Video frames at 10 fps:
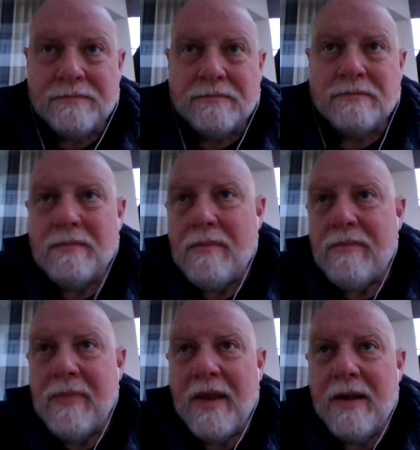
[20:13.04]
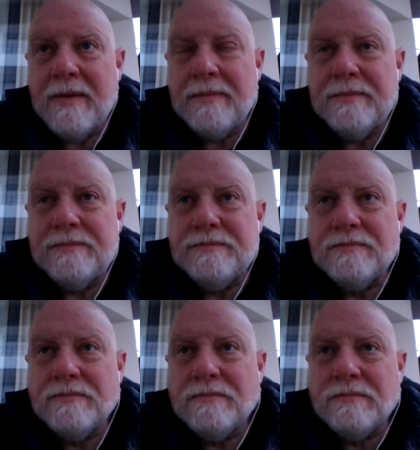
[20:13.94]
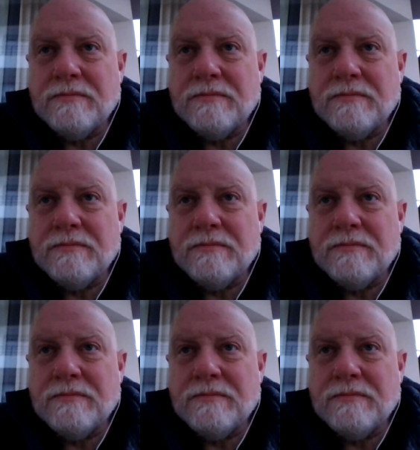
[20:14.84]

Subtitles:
No one is speaking in this clip.